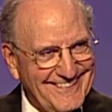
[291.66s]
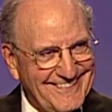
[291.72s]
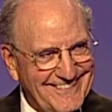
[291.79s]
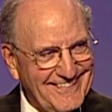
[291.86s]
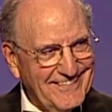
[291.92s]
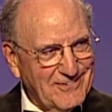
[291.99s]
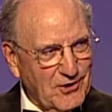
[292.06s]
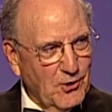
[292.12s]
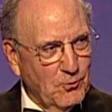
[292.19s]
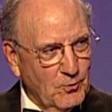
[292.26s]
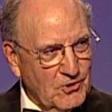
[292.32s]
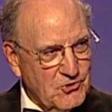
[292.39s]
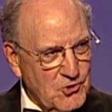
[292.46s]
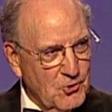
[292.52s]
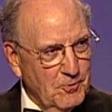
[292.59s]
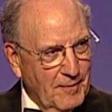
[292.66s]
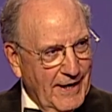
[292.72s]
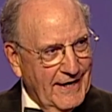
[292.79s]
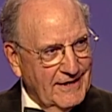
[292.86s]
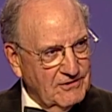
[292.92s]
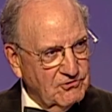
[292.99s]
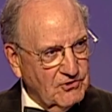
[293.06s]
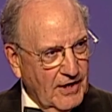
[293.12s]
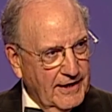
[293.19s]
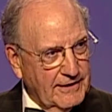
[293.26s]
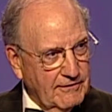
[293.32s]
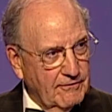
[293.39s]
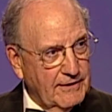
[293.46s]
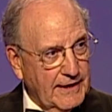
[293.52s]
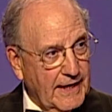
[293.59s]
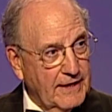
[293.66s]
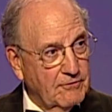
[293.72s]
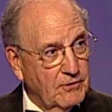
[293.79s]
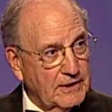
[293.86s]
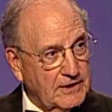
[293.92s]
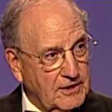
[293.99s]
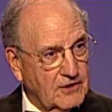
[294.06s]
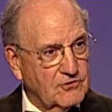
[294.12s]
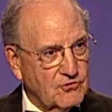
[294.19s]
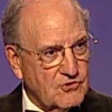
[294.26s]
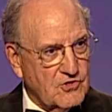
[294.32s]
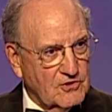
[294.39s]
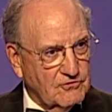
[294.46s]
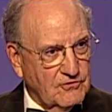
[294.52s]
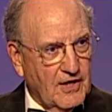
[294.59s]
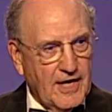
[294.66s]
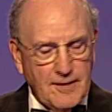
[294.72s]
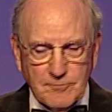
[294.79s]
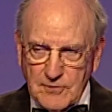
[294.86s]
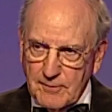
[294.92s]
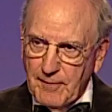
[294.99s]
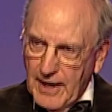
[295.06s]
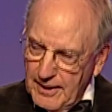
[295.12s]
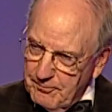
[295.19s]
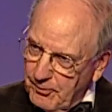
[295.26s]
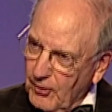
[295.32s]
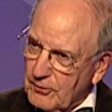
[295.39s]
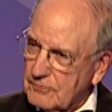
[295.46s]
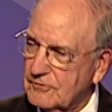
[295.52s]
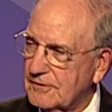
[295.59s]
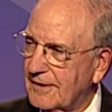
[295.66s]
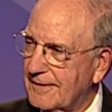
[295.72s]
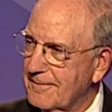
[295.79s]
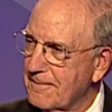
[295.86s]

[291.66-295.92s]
She said, "Would you mind signing Henry Kissinger's name to my poster?"